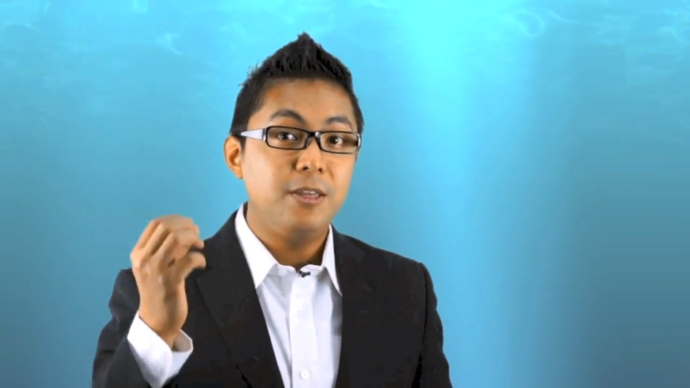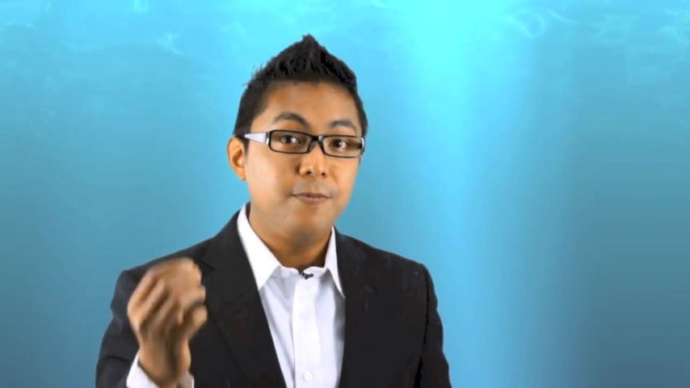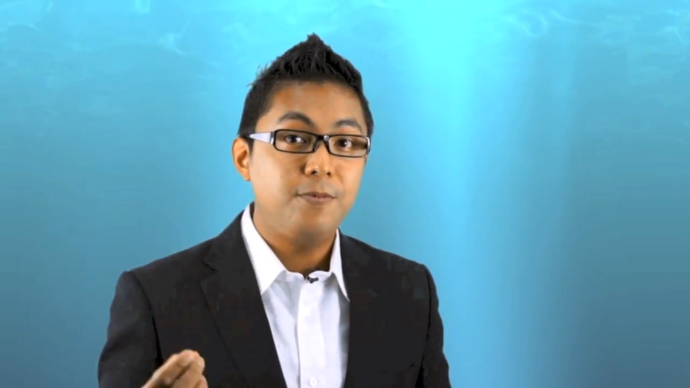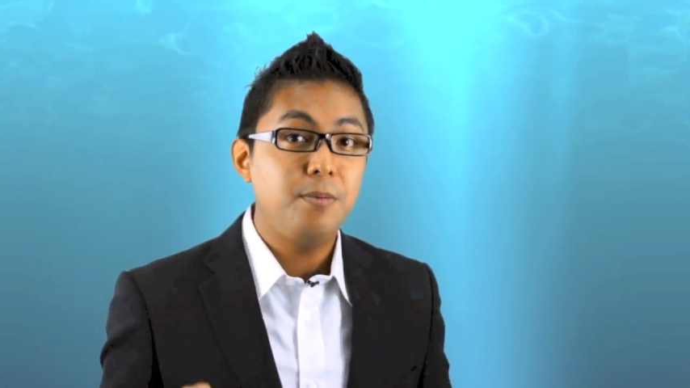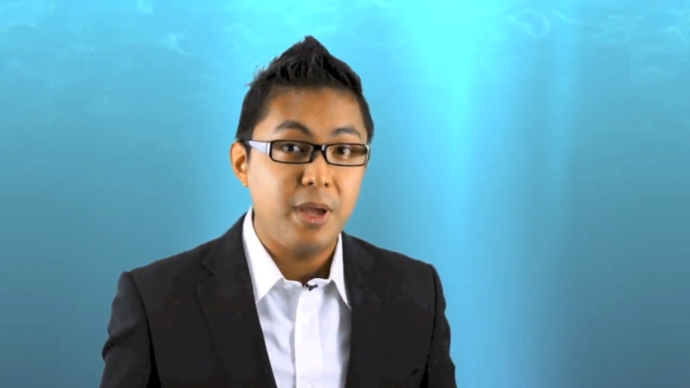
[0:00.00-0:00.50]

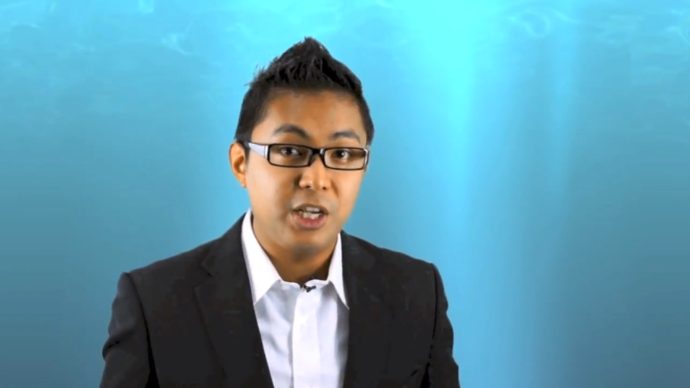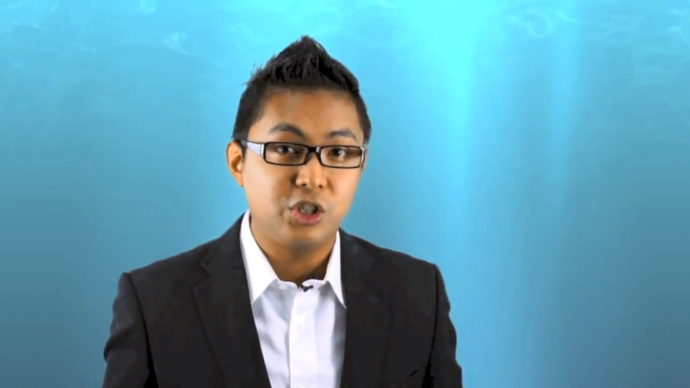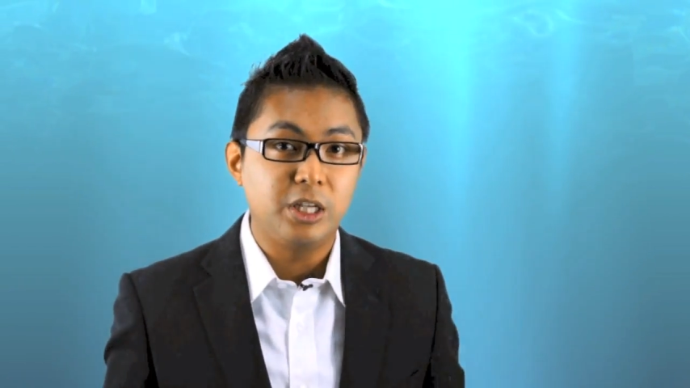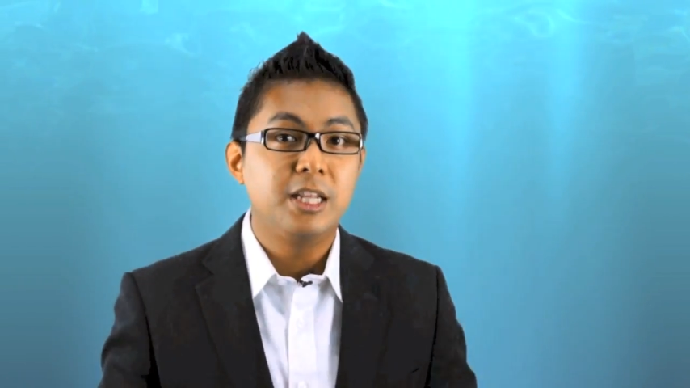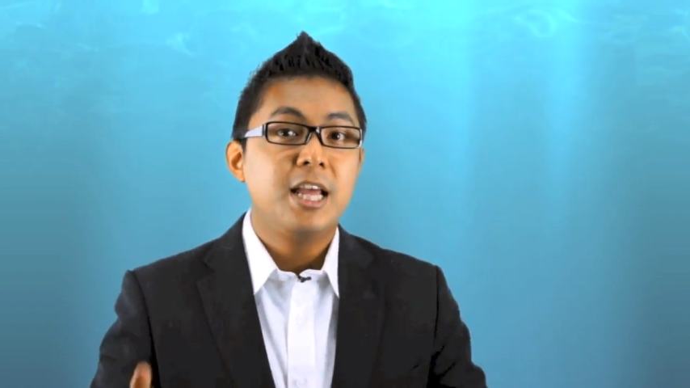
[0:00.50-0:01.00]

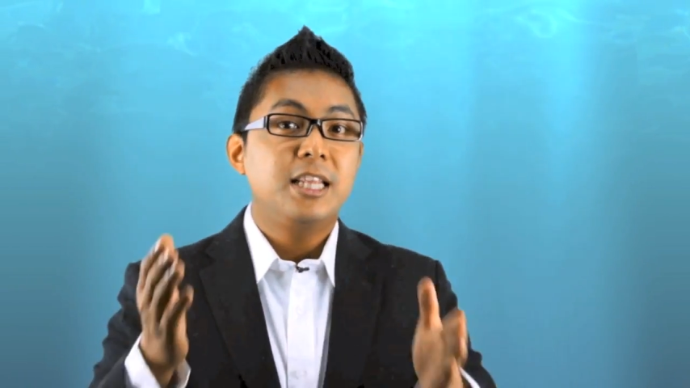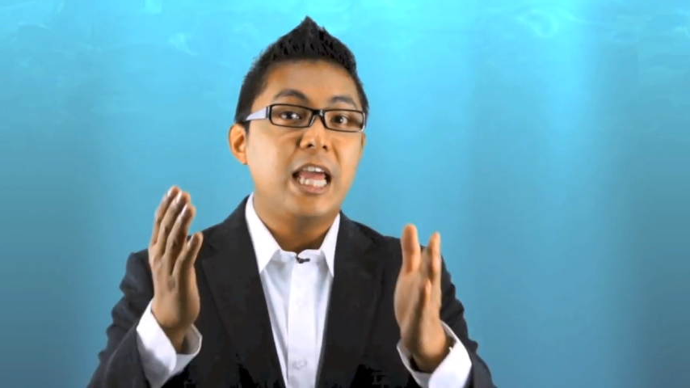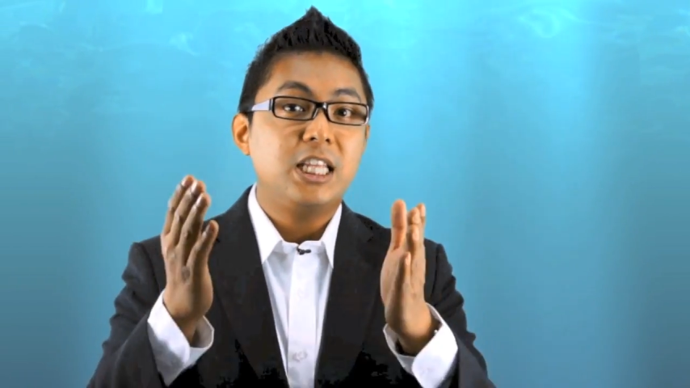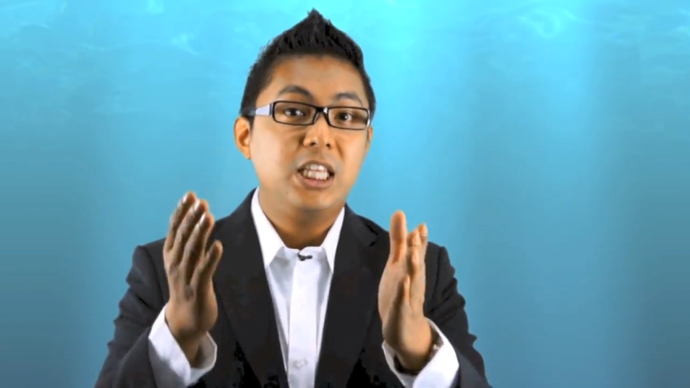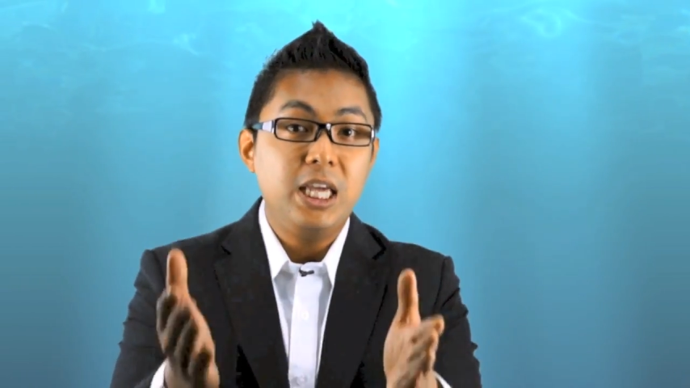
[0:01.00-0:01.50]
information
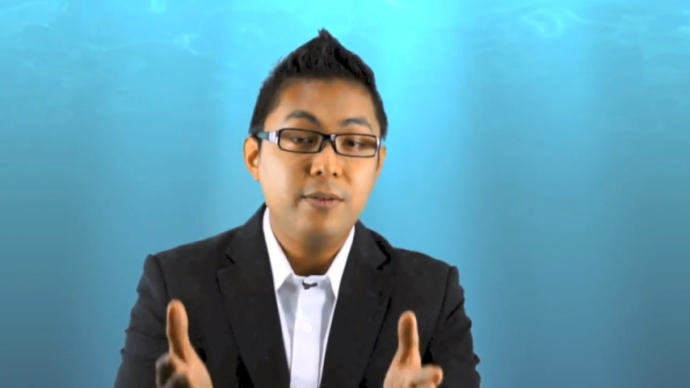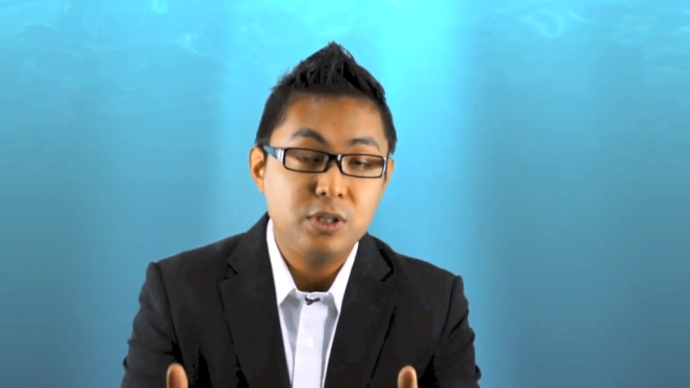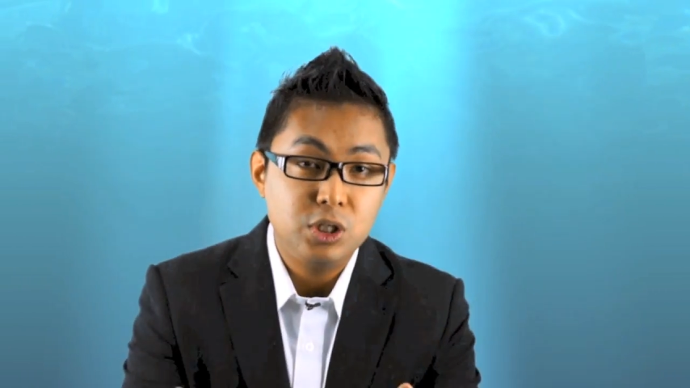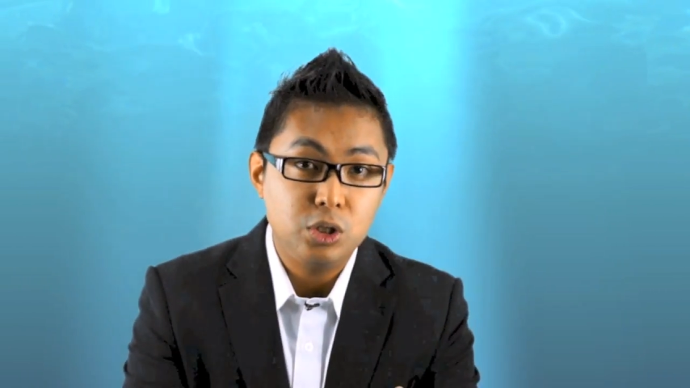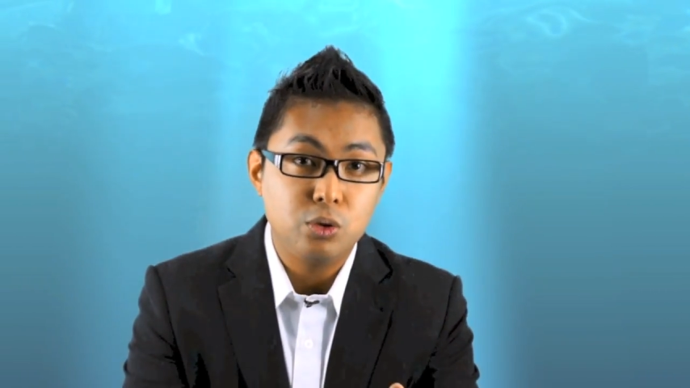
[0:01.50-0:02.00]
that
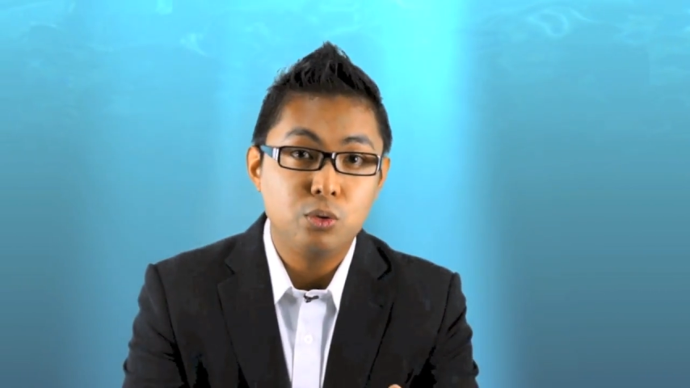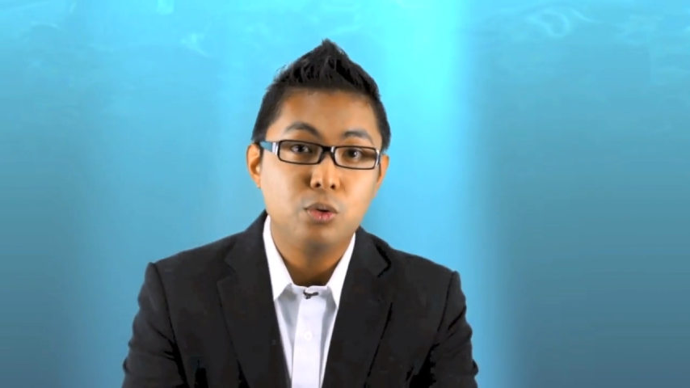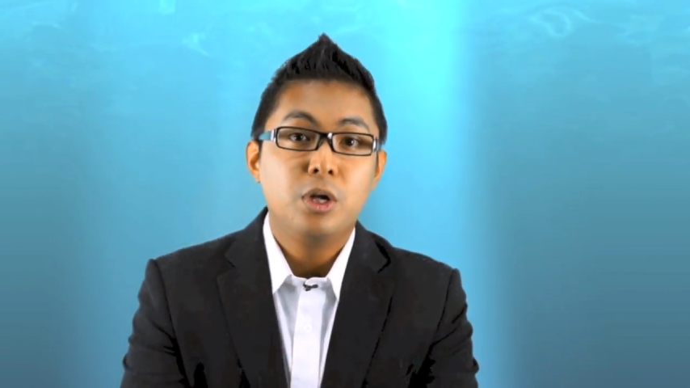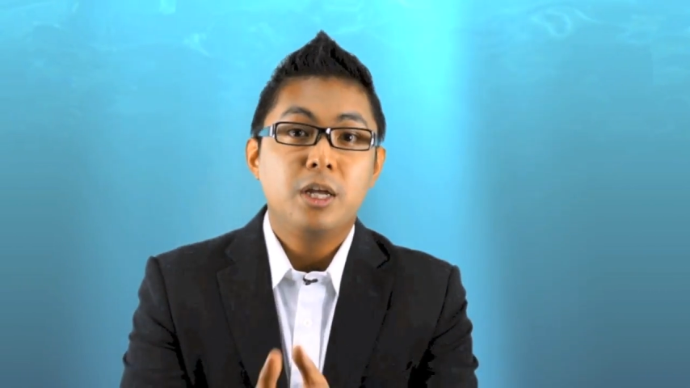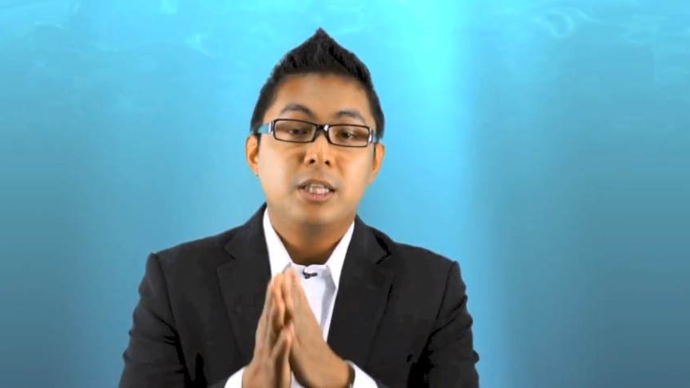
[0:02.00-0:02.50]
gives
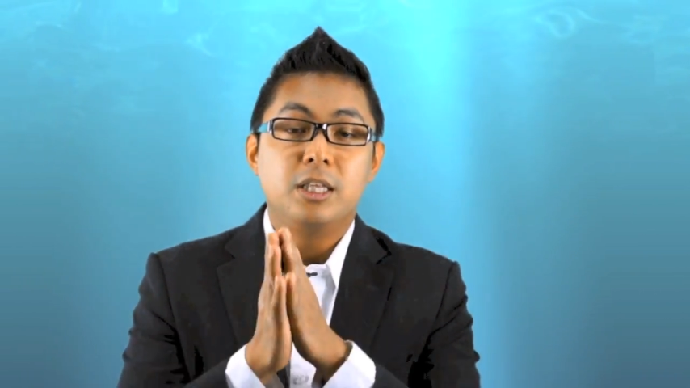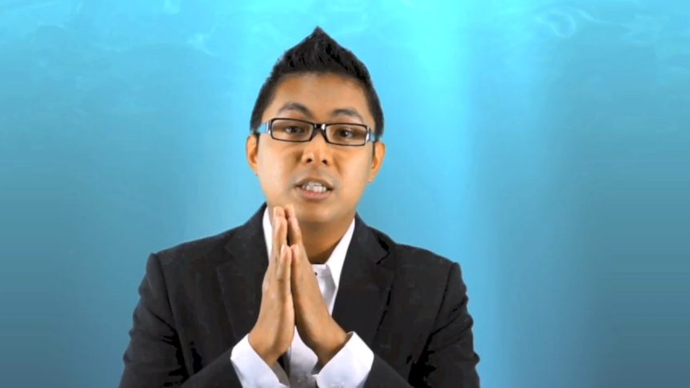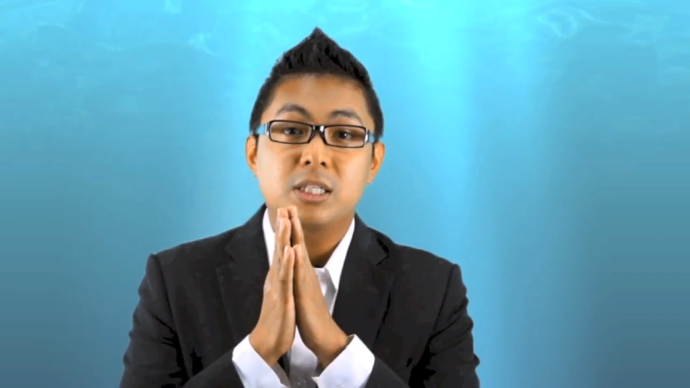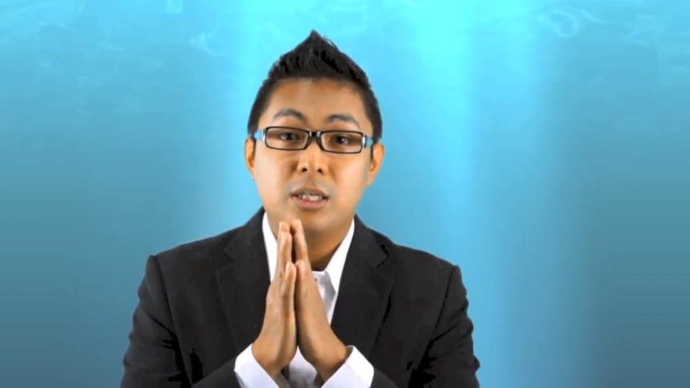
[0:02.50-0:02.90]
you the